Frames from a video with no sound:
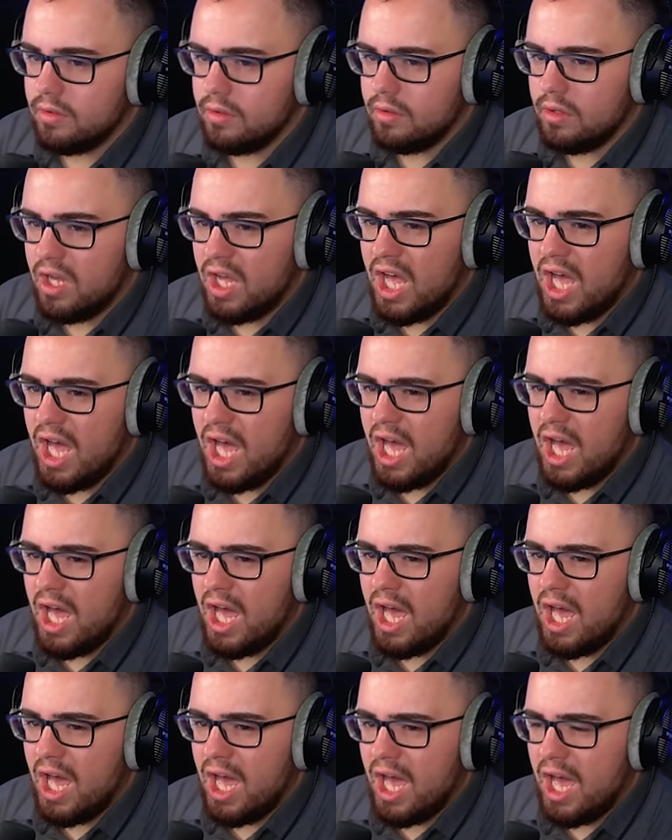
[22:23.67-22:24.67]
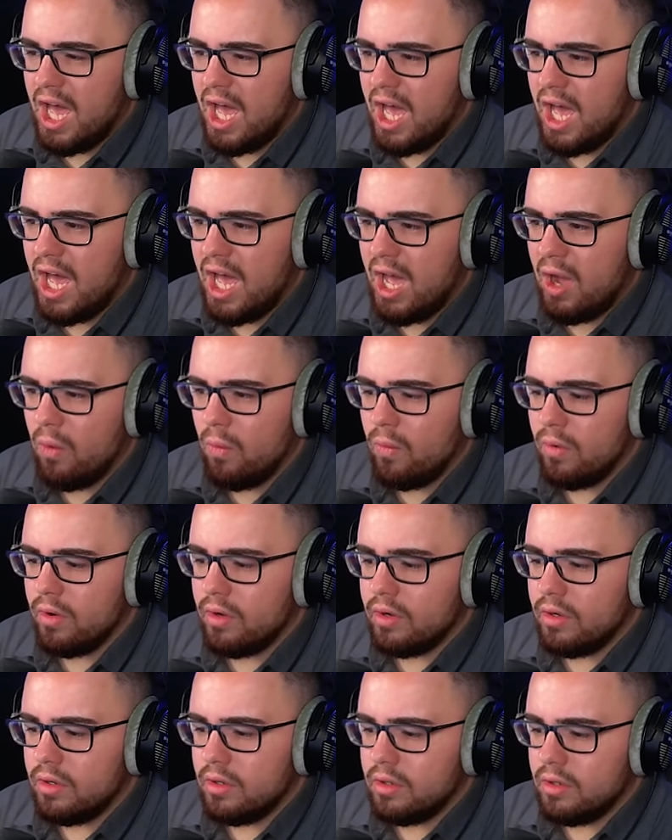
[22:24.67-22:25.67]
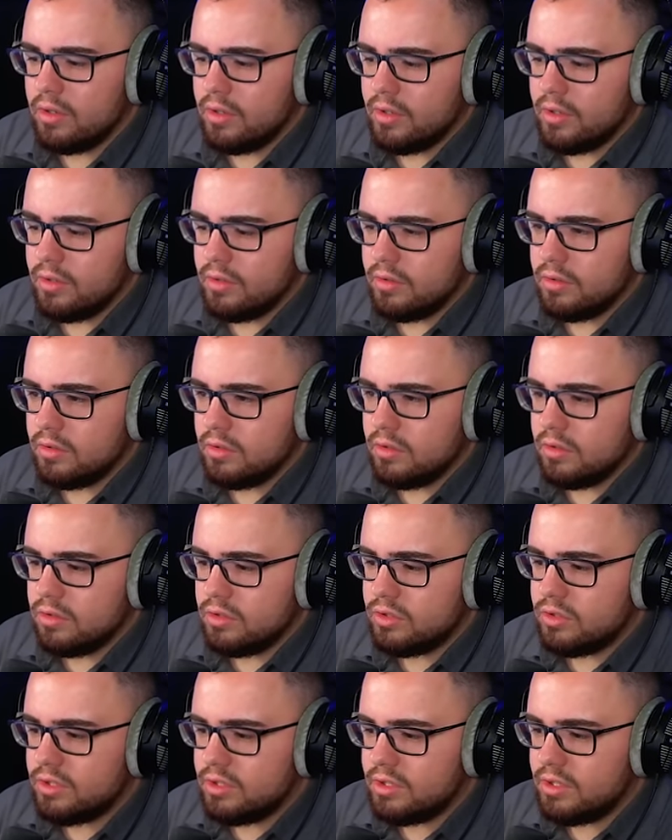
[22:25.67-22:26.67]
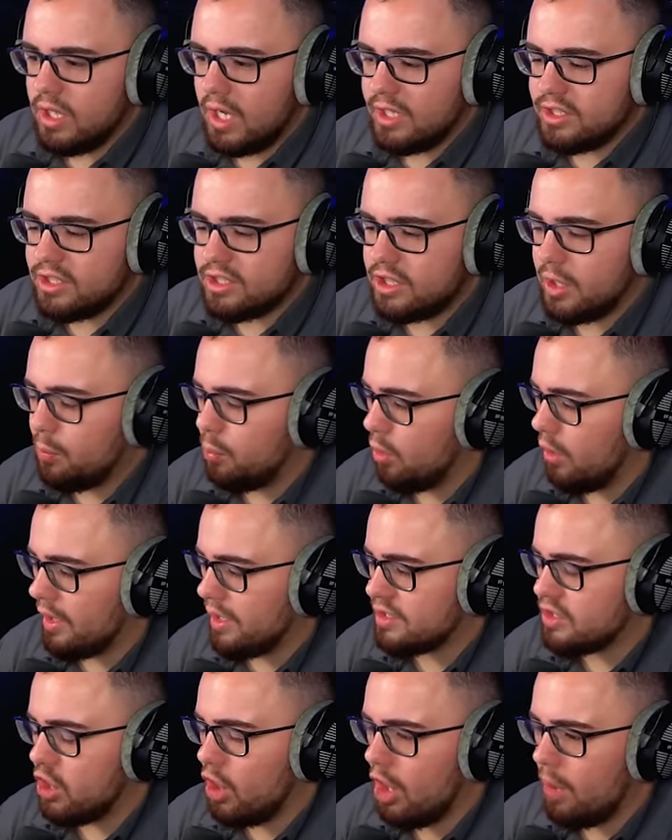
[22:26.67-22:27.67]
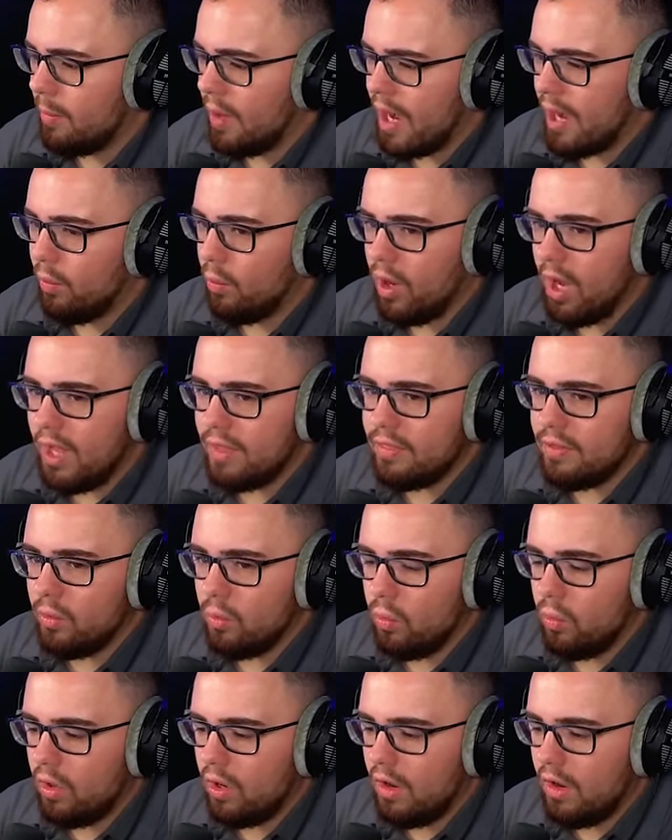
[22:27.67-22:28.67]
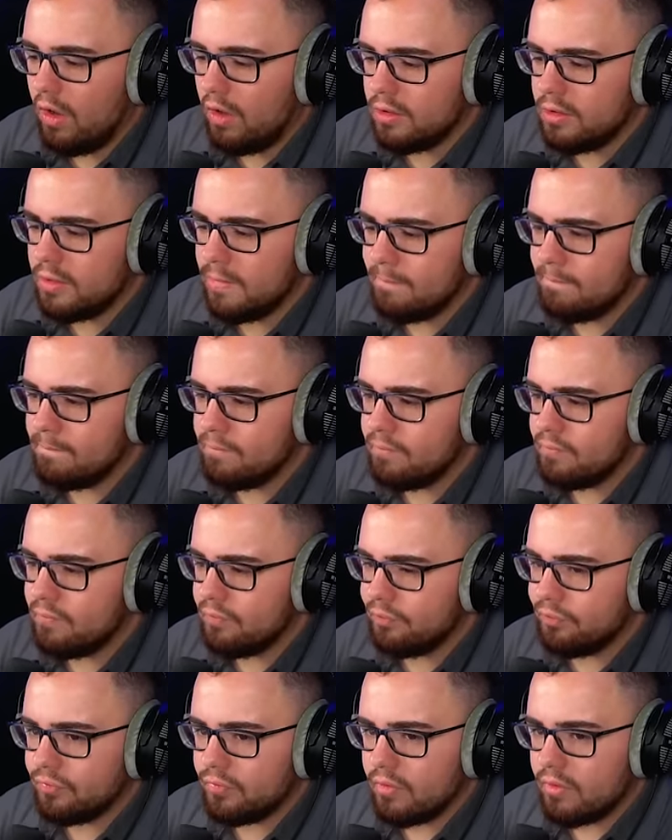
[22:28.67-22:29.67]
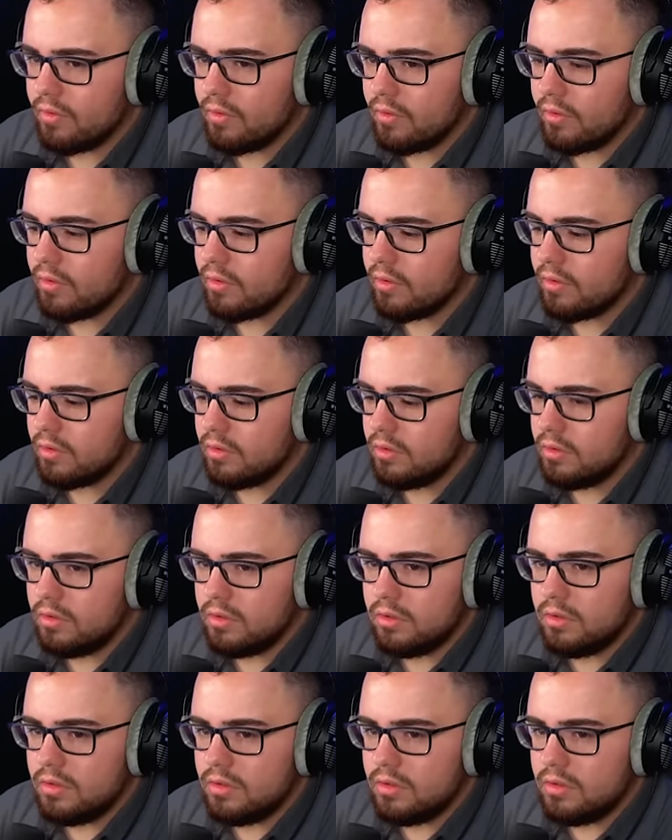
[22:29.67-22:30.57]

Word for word: Oh! Now to deploy. I just deployed a turbine. What in the world? fly free, little turbine.